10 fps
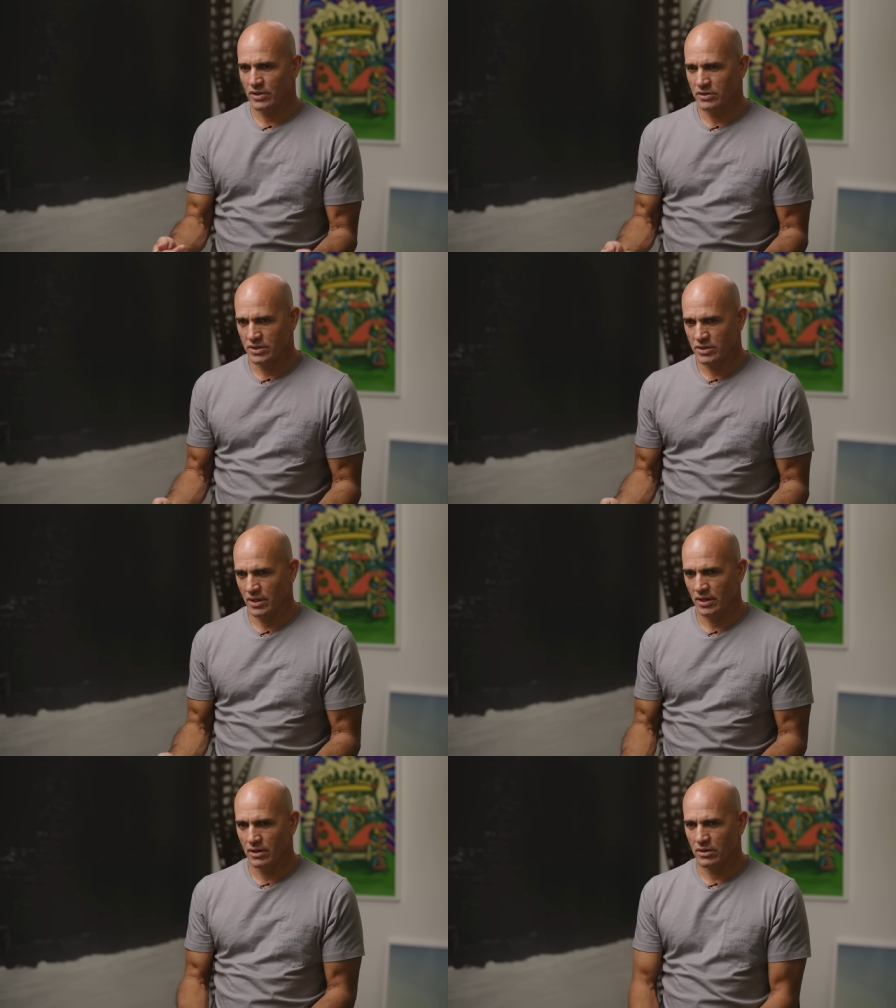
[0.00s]
I'll just
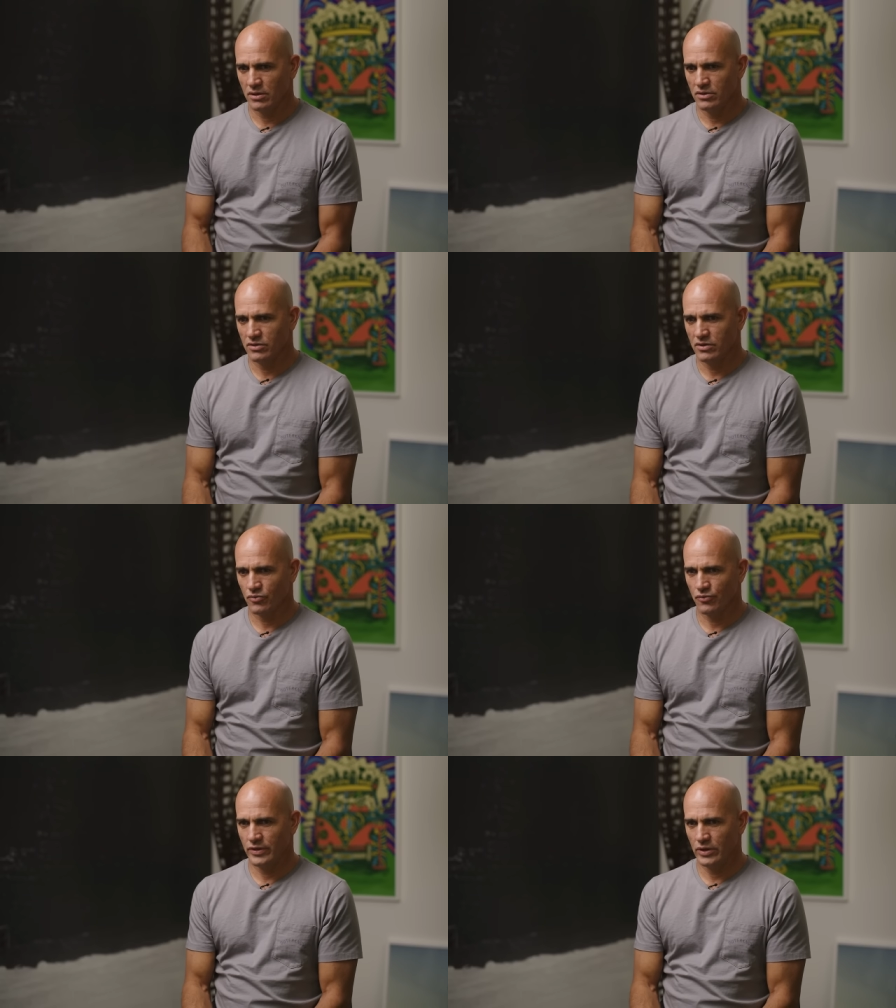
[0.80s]
think, does this
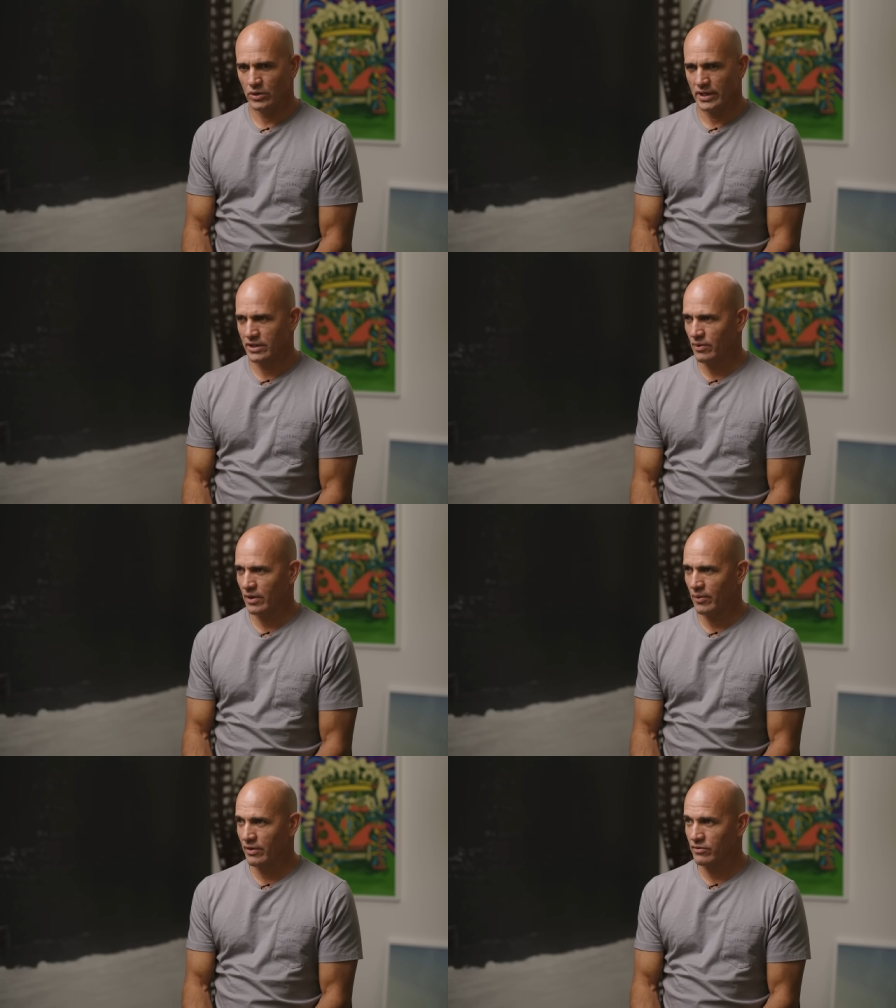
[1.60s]
feel like the
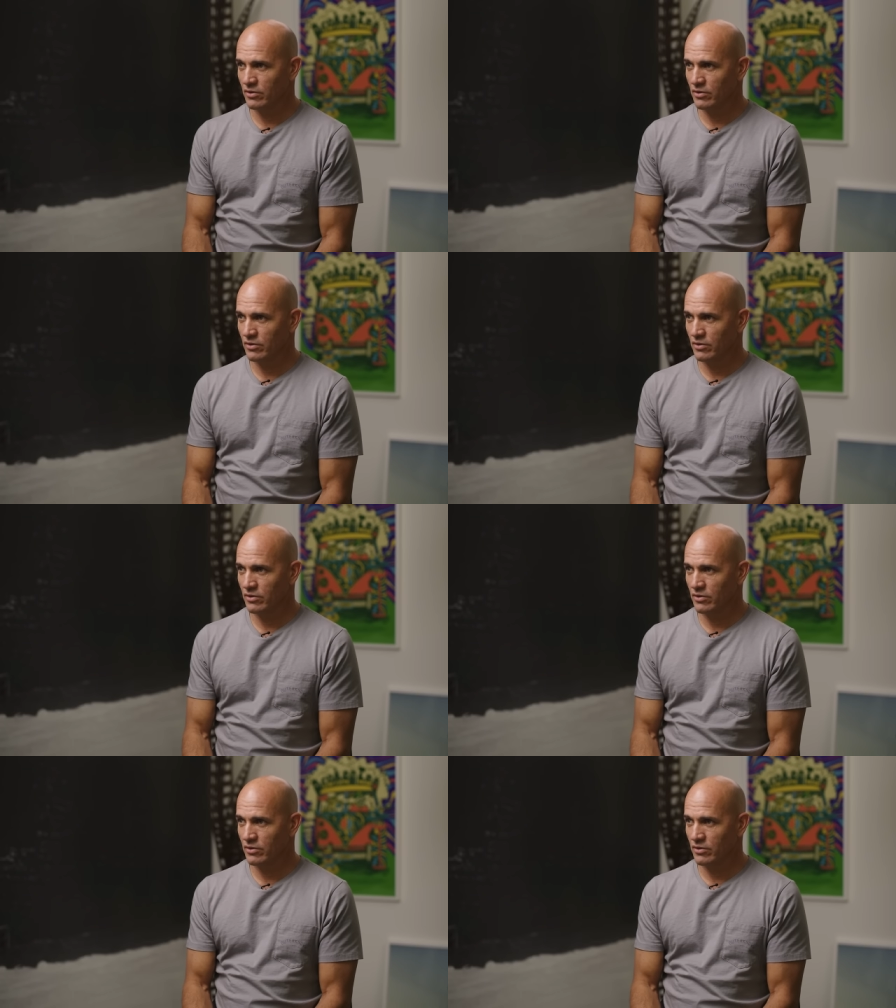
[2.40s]
right wave?